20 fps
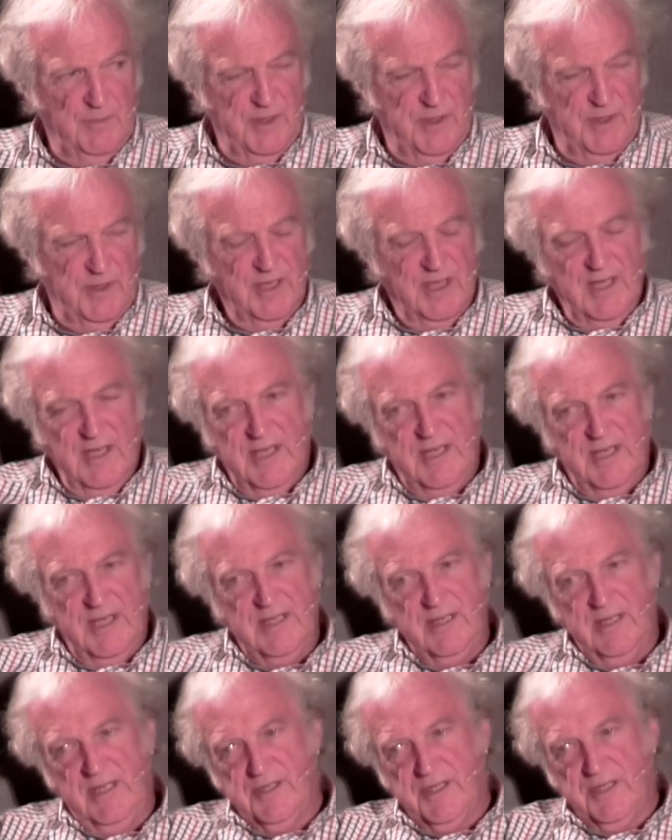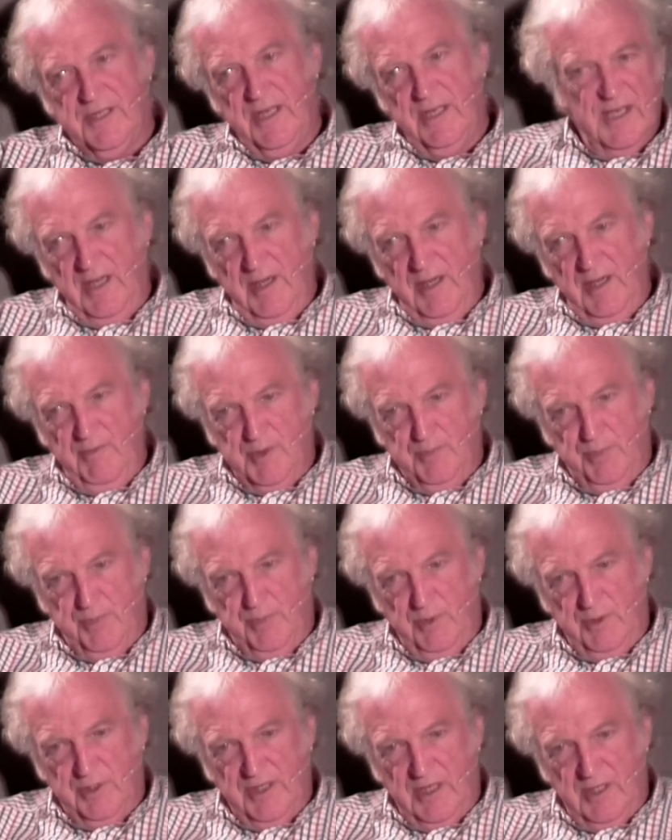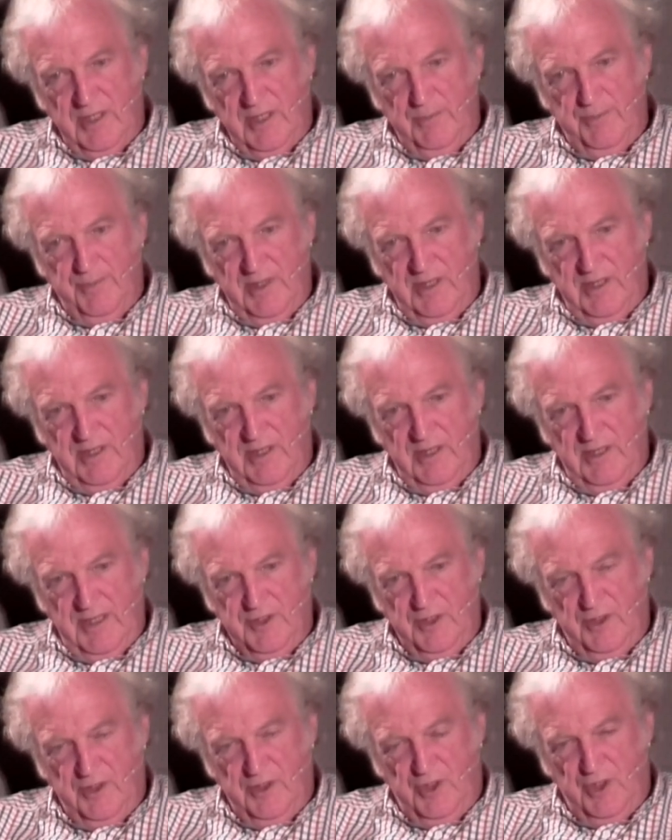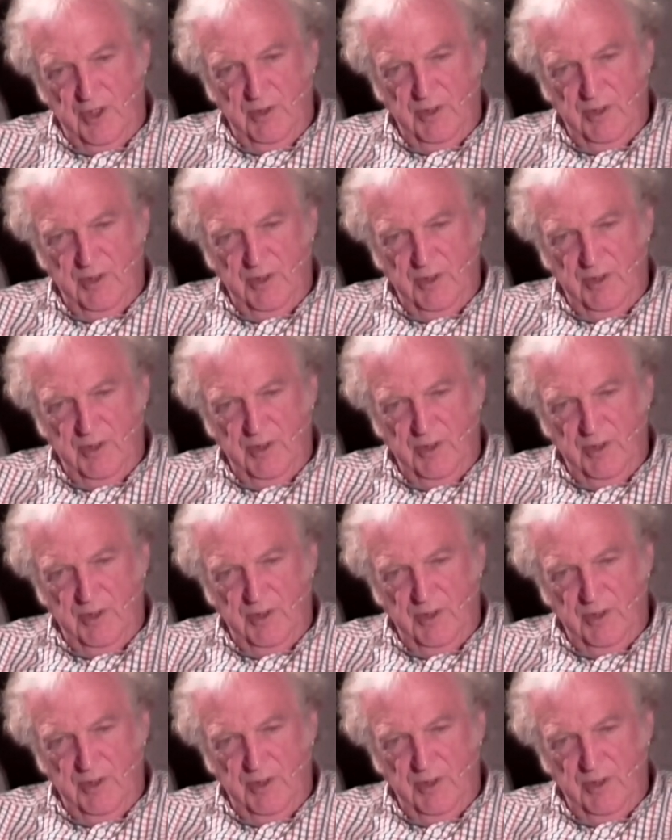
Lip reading: but he said, I was brought up as a Jew,